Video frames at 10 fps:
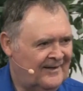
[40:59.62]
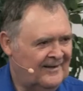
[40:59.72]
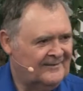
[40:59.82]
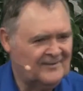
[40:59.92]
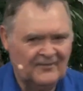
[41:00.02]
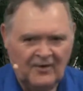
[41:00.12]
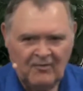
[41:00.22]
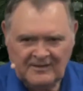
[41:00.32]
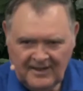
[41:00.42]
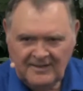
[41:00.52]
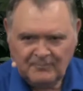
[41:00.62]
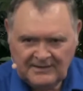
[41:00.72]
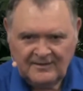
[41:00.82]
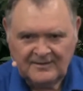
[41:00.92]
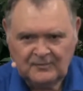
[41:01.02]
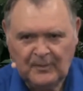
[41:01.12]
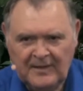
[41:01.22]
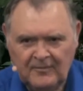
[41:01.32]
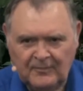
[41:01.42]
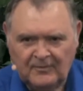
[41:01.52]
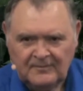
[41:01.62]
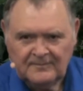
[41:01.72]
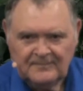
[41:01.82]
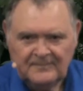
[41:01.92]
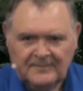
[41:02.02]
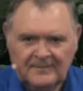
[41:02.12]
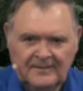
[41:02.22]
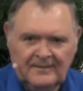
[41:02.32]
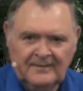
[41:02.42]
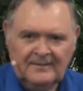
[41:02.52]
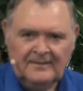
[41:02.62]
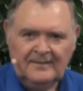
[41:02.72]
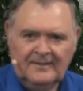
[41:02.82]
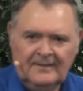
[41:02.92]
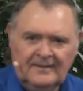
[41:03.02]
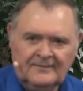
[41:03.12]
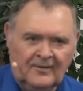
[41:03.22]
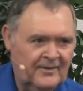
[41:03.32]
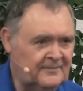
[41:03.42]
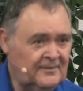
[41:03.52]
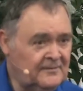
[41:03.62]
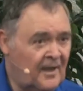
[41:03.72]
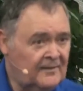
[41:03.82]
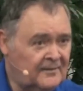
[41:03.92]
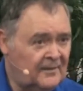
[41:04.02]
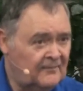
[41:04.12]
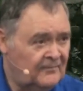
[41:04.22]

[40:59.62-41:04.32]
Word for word: And so the Lord led me to this parable. So this is not the